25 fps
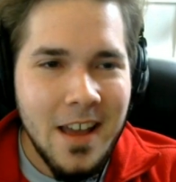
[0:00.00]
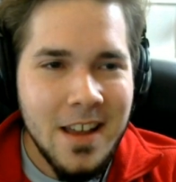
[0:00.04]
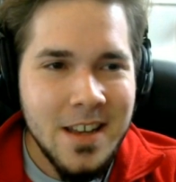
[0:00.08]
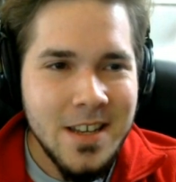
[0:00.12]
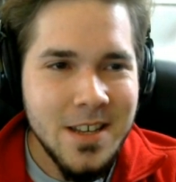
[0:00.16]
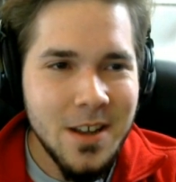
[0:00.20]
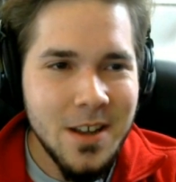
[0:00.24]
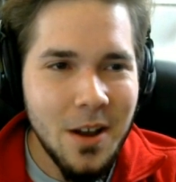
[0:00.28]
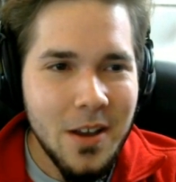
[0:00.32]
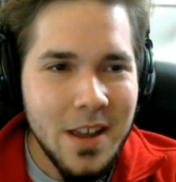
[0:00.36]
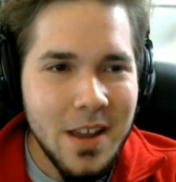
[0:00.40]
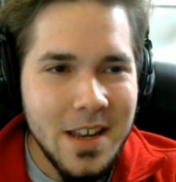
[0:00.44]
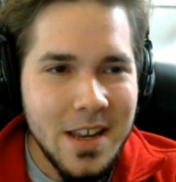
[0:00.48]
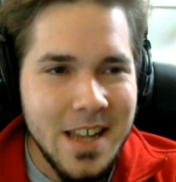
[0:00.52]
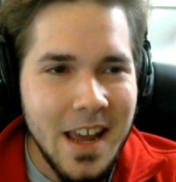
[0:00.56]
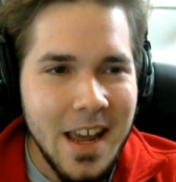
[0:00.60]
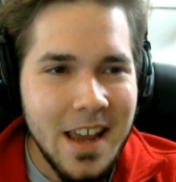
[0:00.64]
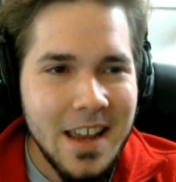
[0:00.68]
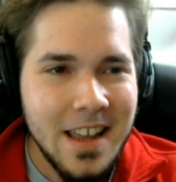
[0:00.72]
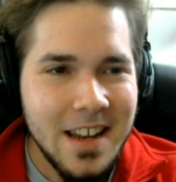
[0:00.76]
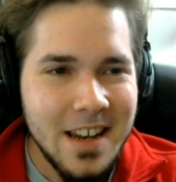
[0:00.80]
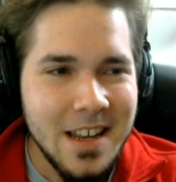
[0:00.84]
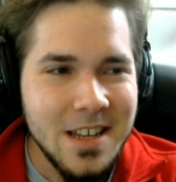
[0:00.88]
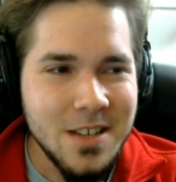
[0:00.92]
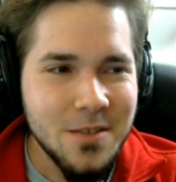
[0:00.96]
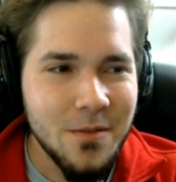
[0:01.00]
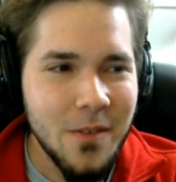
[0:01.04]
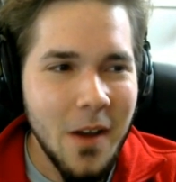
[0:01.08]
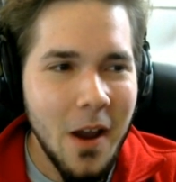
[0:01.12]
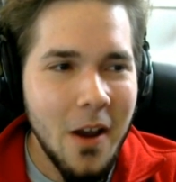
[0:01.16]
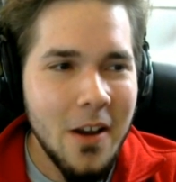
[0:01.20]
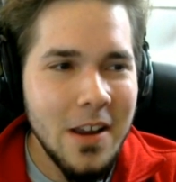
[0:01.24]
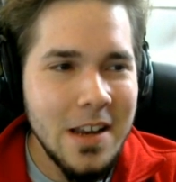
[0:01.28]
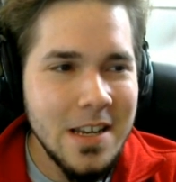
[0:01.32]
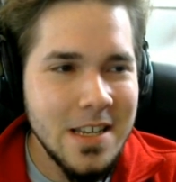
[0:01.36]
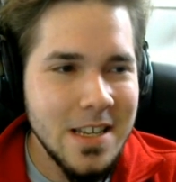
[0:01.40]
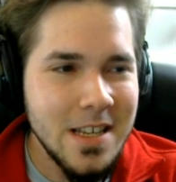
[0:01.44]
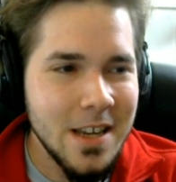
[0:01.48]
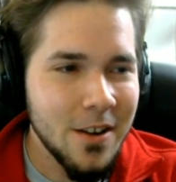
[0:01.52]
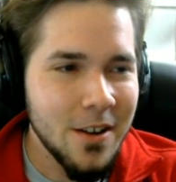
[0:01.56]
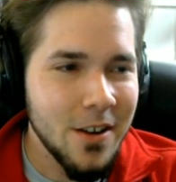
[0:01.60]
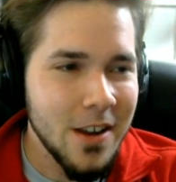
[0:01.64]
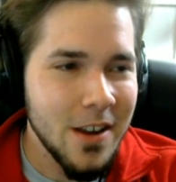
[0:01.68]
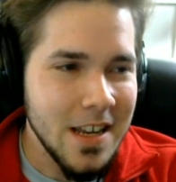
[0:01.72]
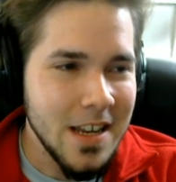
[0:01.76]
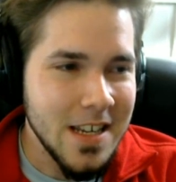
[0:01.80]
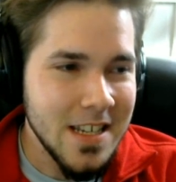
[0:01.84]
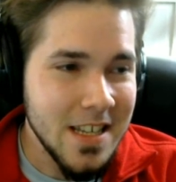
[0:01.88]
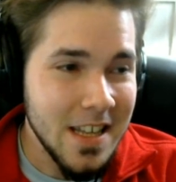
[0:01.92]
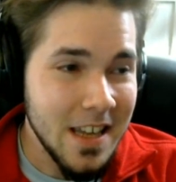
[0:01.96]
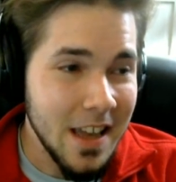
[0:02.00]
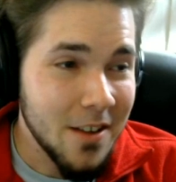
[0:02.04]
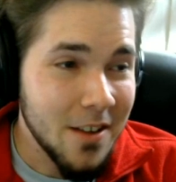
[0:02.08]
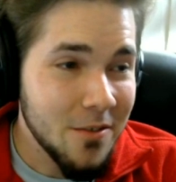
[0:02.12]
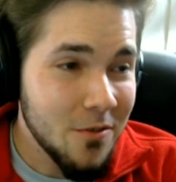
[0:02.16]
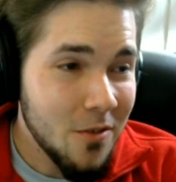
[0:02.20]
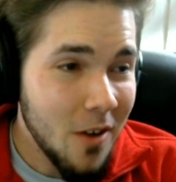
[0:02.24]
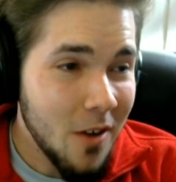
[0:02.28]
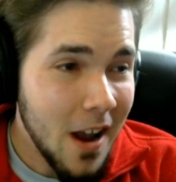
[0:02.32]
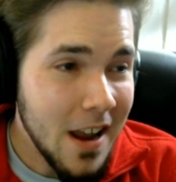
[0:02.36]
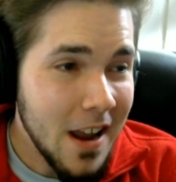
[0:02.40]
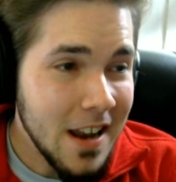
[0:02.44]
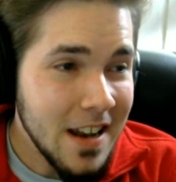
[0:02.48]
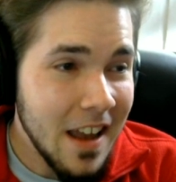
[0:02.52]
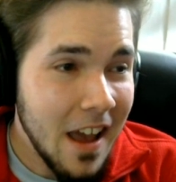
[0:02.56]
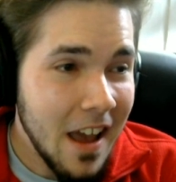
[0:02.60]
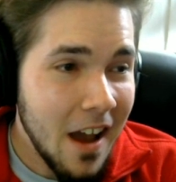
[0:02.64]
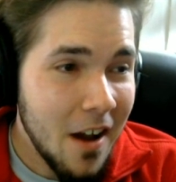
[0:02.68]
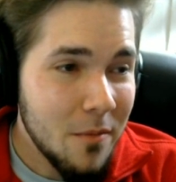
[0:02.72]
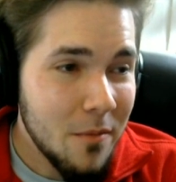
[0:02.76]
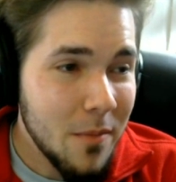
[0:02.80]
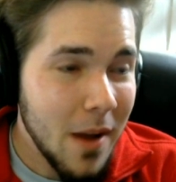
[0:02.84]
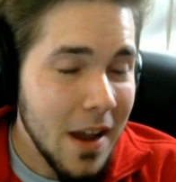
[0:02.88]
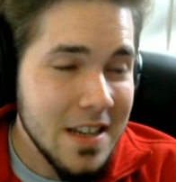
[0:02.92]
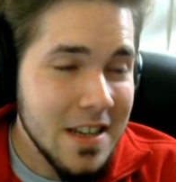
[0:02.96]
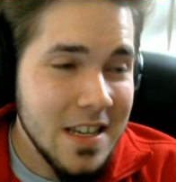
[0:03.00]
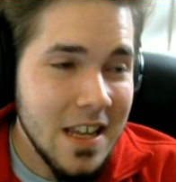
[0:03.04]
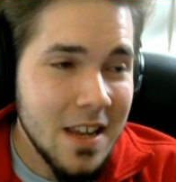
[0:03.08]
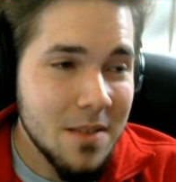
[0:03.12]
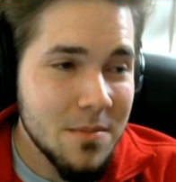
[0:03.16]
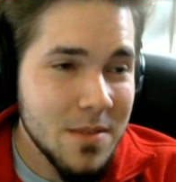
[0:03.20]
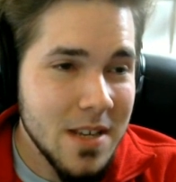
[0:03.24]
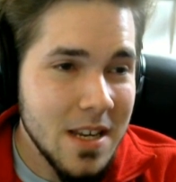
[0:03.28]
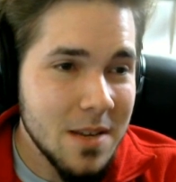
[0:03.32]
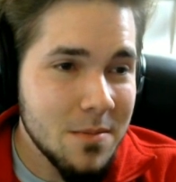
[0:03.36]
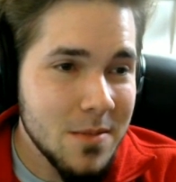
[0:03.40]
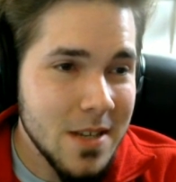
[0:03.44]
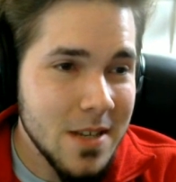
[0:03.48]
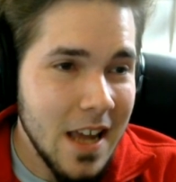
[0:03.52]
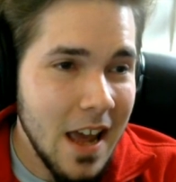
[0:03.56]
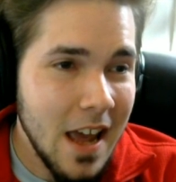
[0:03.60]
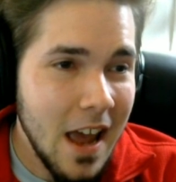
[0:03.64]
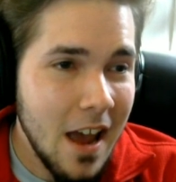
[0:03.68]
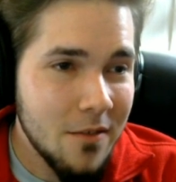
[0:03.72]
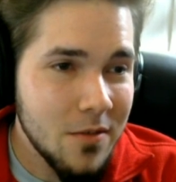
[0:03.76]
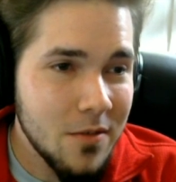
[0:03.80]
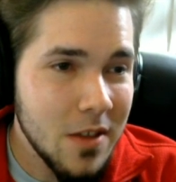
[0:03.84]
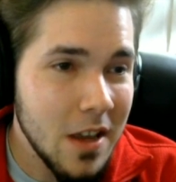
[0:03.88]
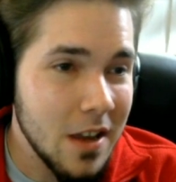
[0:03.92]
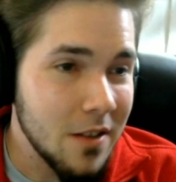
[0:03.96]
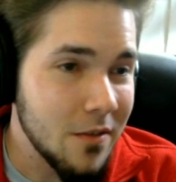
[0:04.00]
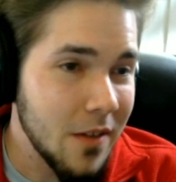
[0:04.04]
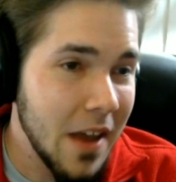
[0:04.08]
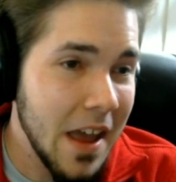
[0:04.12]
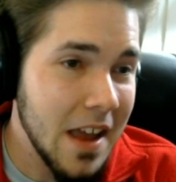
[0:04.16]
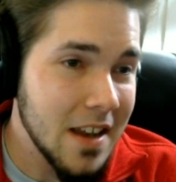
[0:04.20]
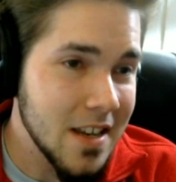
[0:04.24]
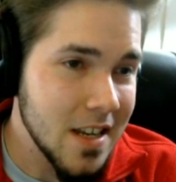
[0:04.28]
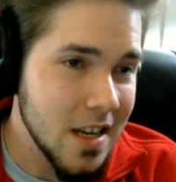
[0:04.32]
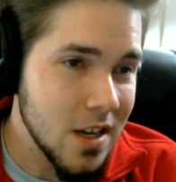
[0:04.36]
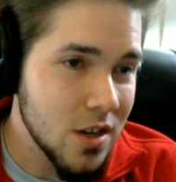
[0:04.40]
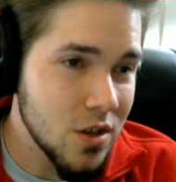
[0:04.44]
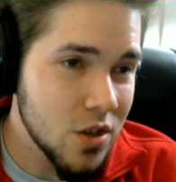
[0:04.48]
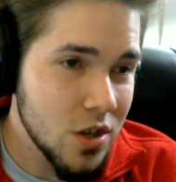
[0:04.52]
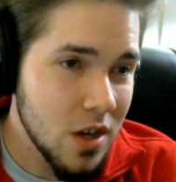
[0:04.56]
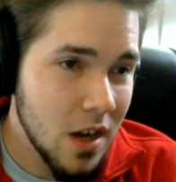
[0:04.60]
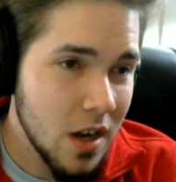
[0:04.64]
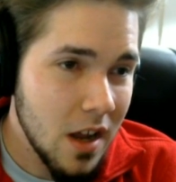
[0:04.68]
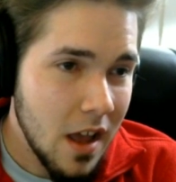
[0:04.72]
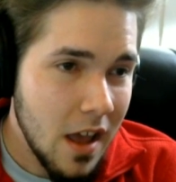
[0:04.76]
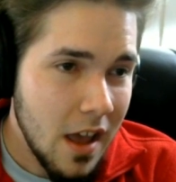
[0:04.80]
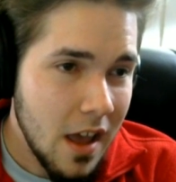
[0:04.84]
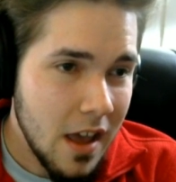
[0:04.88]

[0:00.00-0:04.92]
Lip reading: So he's taking this very seriously, right now my team seems to have the advantage.